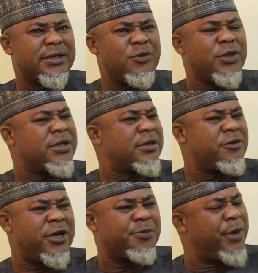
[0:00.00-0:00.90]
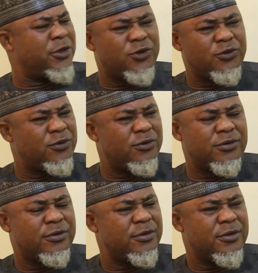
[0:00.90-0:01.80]
with respect
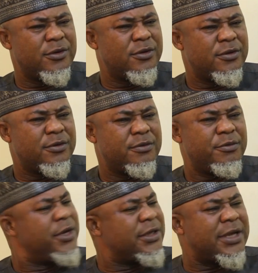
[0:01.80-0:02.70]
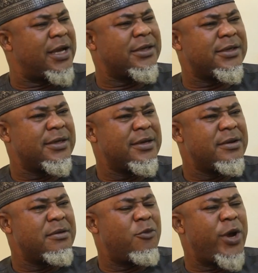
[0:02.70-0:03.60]
to ministers,
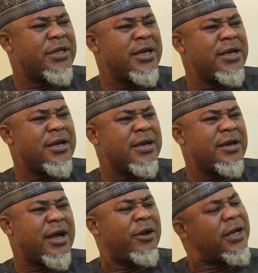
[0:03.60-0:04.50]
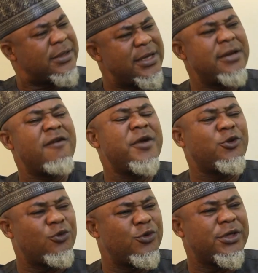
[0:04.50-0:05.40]
but I think another thing
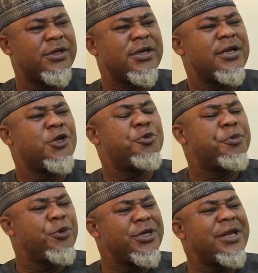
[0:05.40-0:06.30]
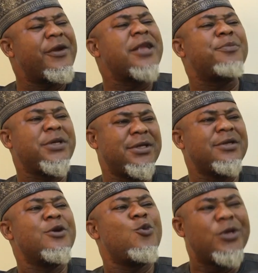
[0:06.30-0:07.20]
government should do is you should be putting the right
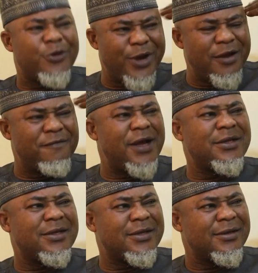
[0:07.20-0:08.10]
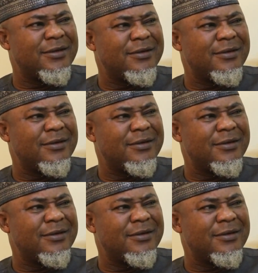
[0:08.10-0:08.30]
person with relevant